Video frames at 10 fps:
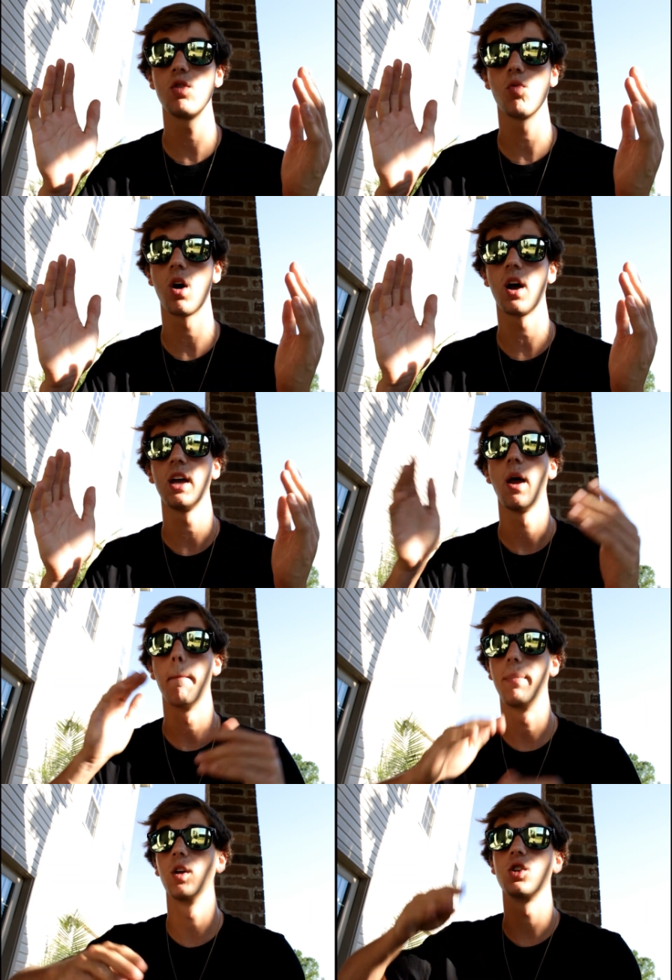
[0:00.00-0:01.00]
you want,
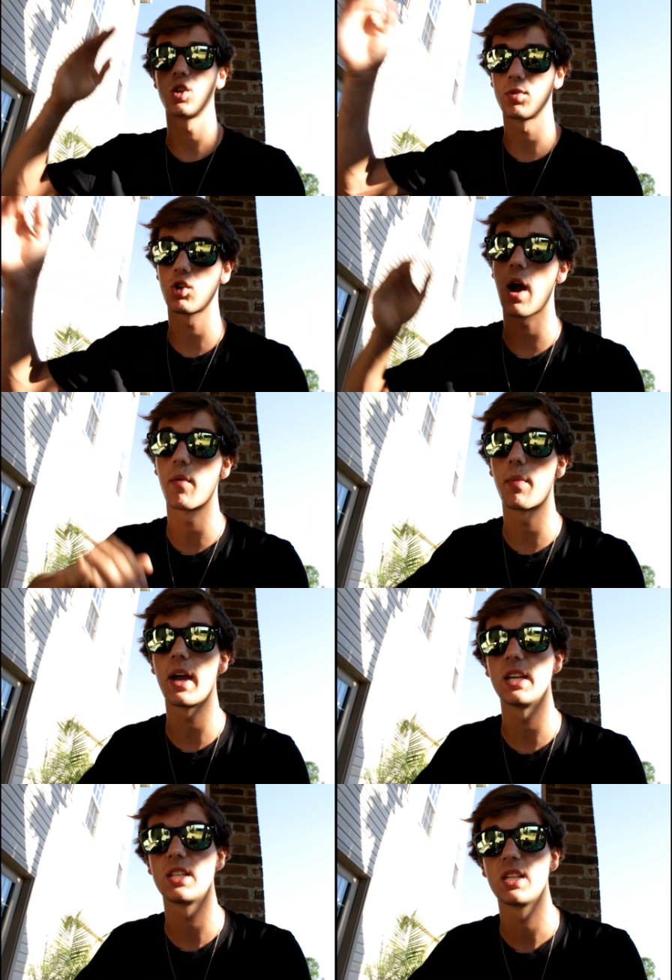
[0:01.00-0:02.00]
build your subscriber
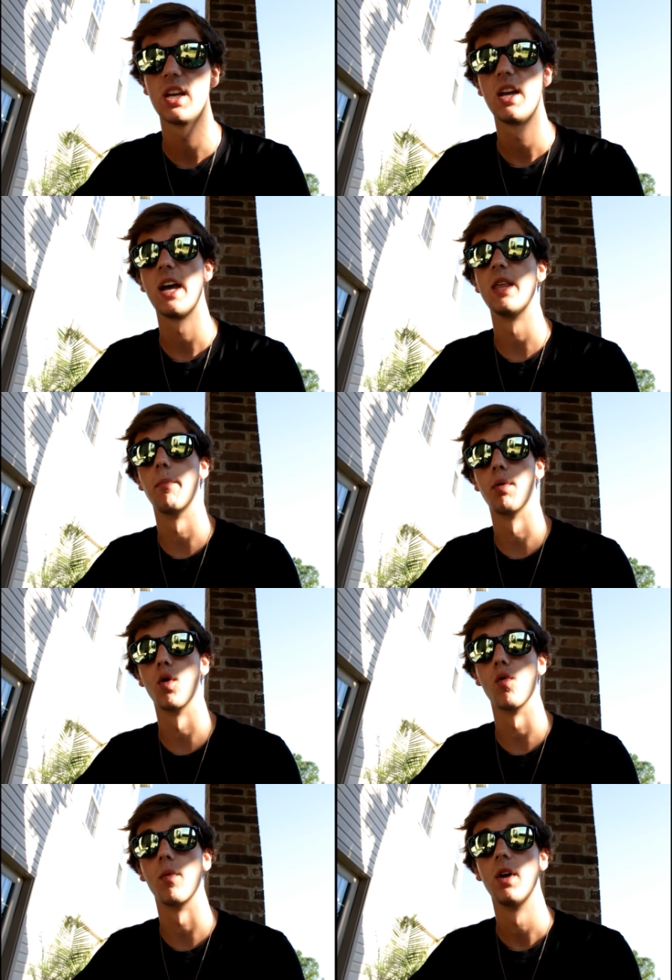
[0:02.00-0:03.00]
base, and then
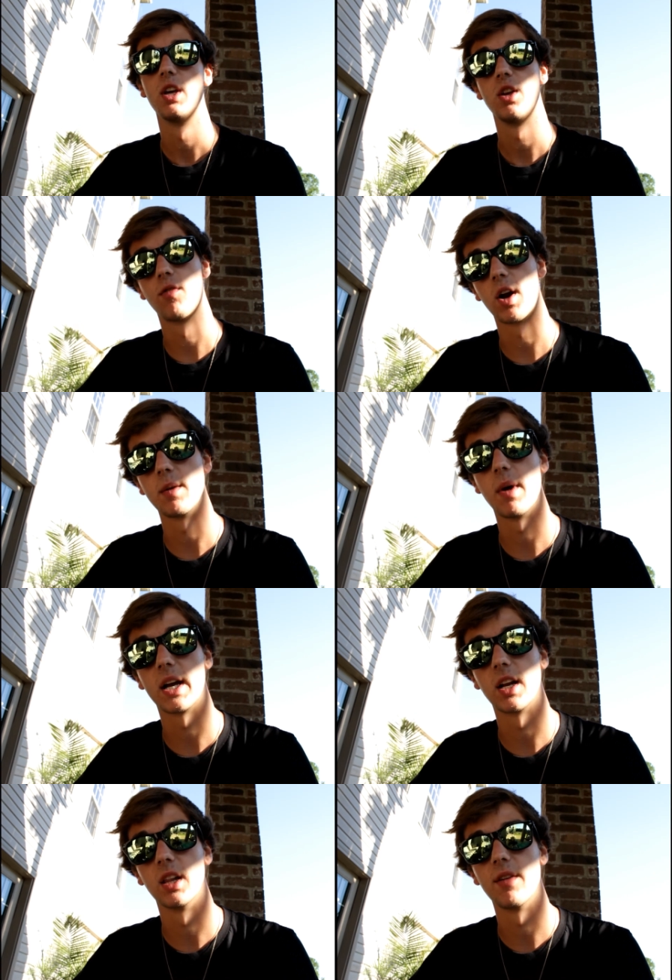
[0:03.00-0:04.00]
boom, you've already
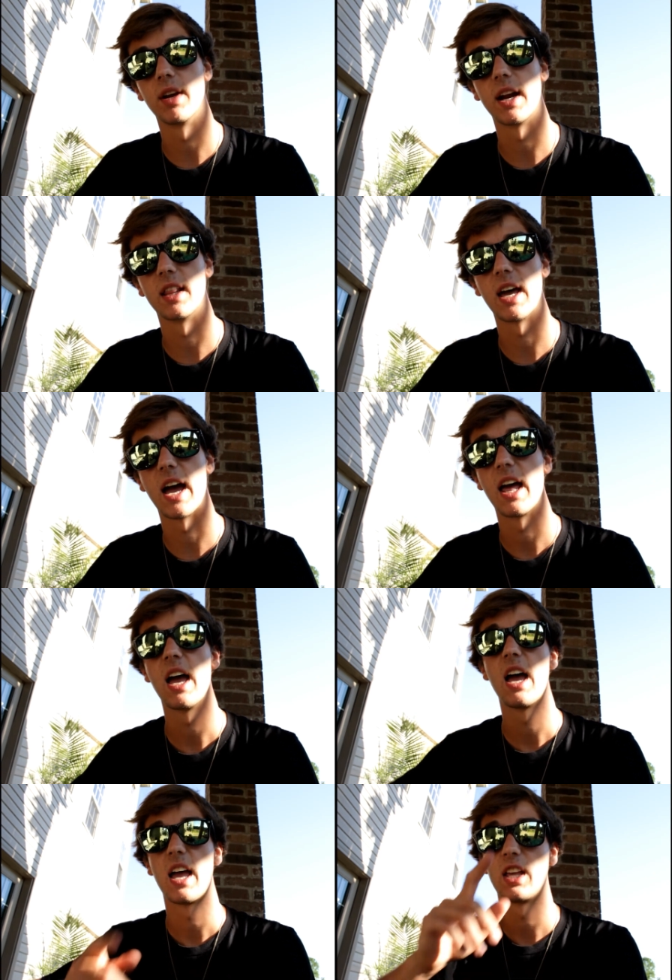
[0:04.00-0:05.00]
making a living out of that.
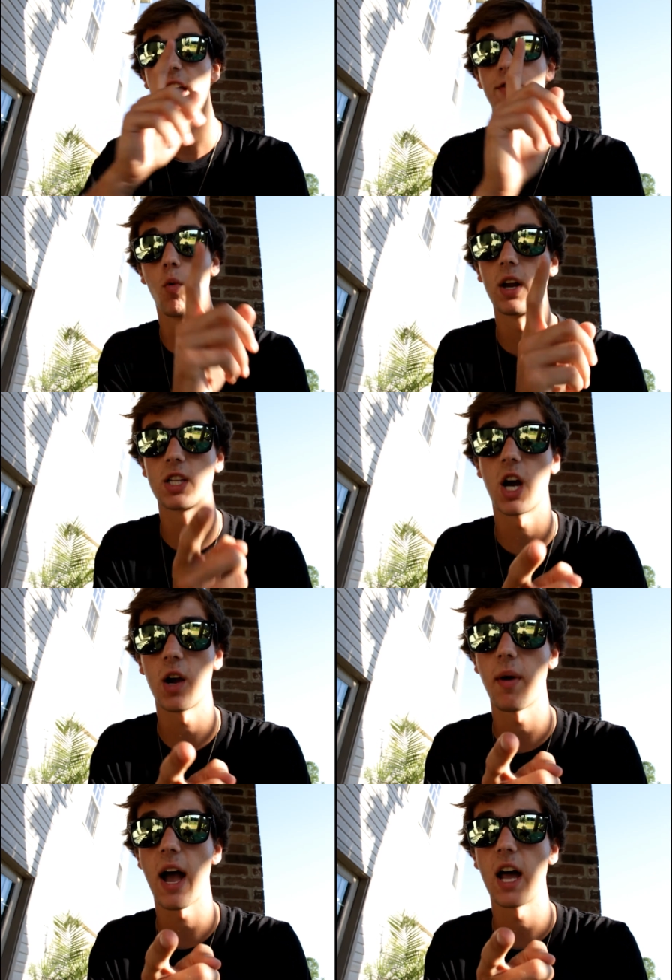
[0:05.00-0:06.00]
If you want to talk
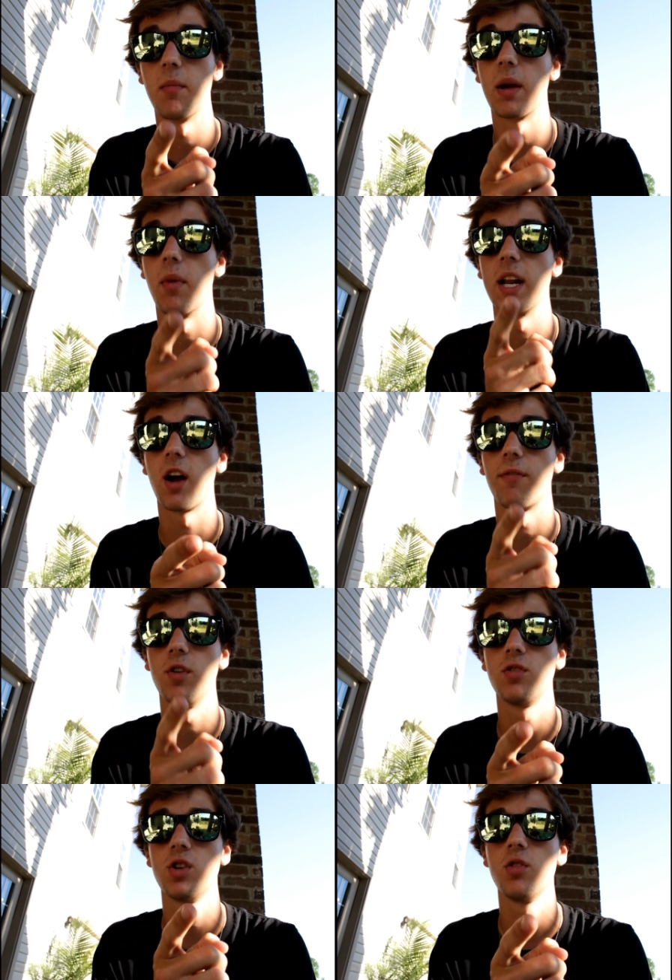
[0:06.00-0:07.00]
about how to make money off
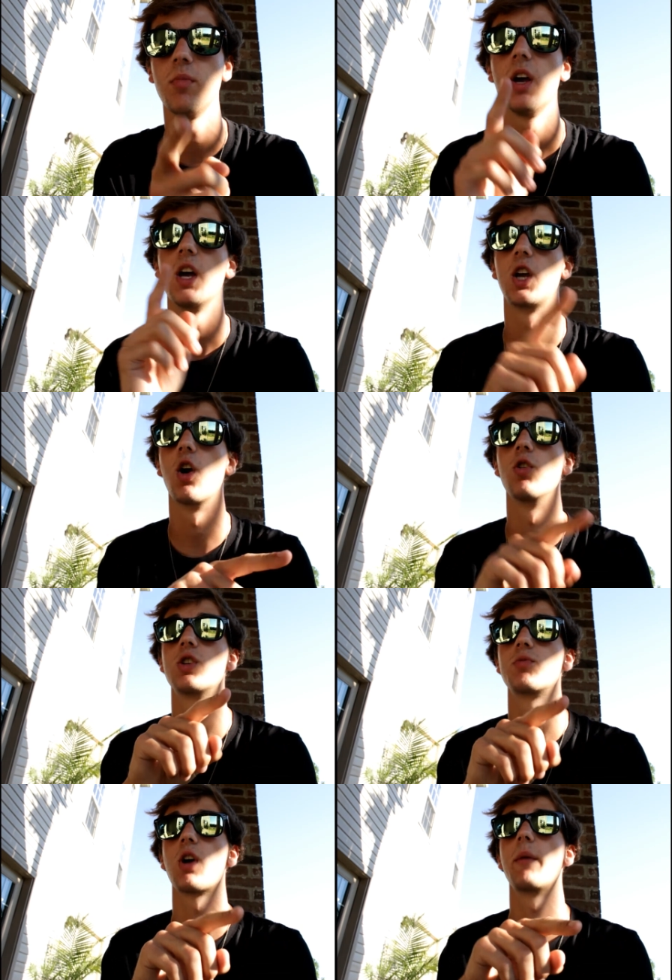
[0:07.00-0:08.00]
YouTube, go
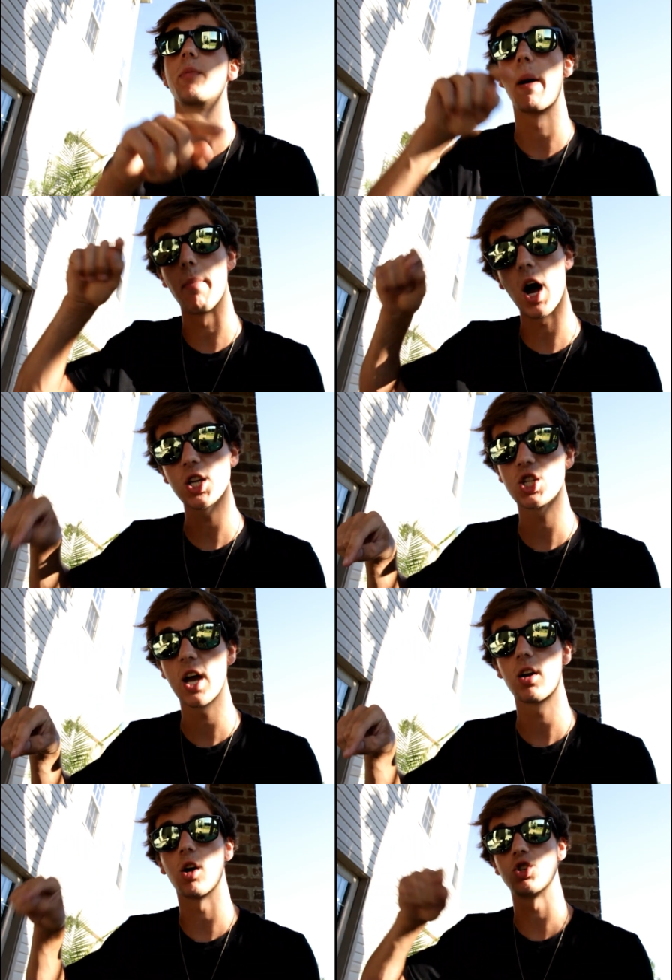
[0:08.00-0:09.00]
subscribe to my boss
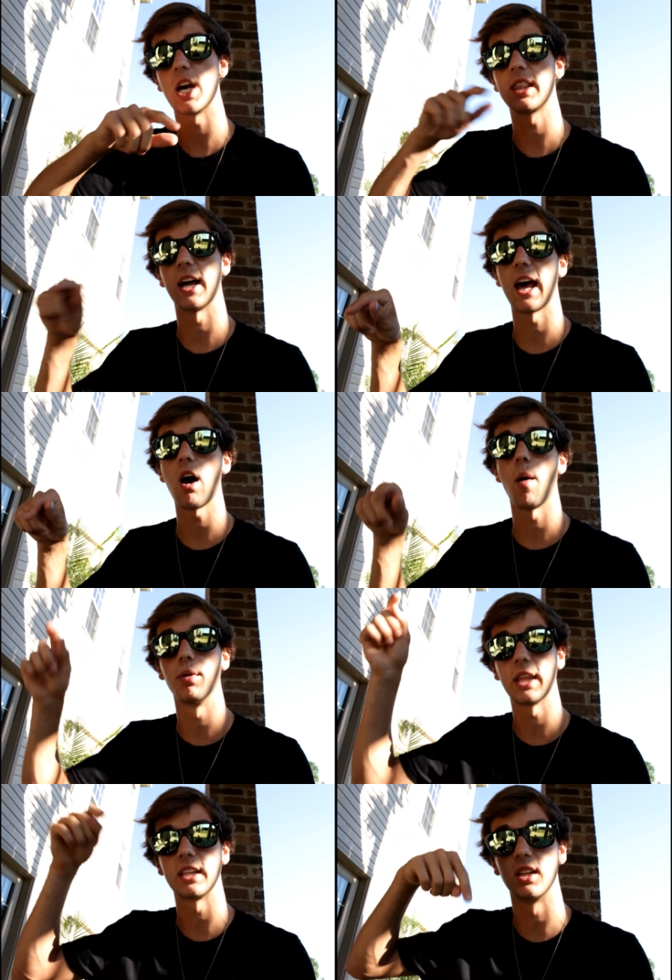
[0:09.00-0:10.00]
channel. Go check that out. I'll
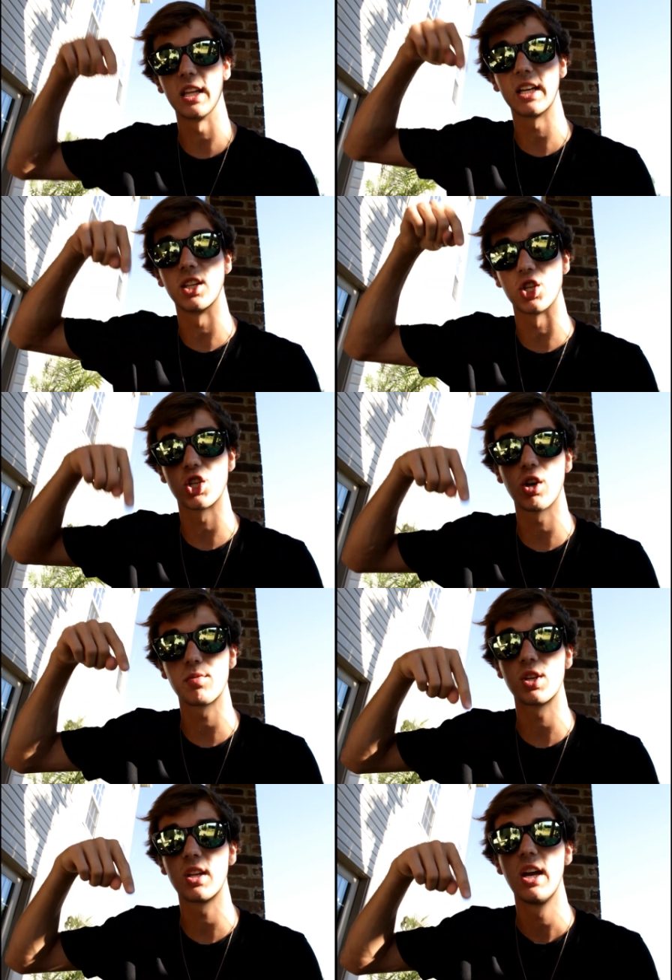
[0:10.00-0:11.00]
put that the link in the
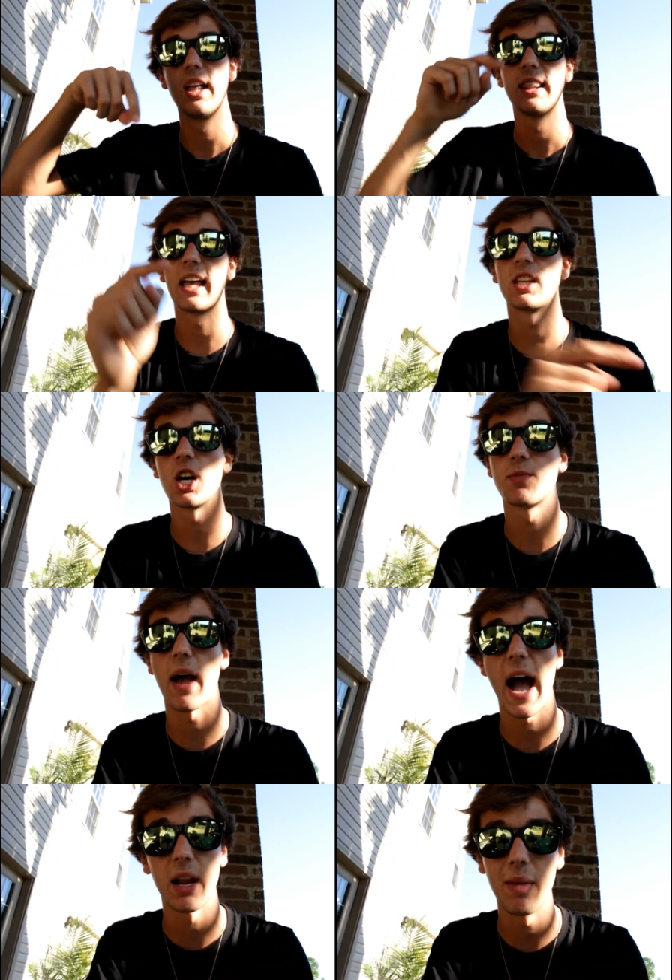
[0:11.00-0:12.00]
description. That talks
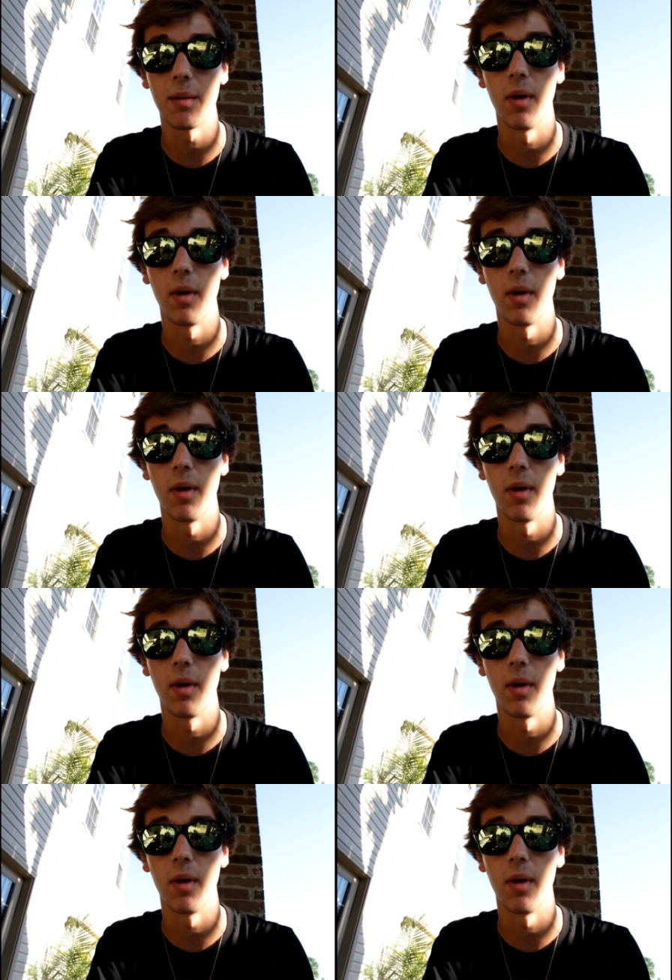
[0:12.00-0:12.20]
about how to make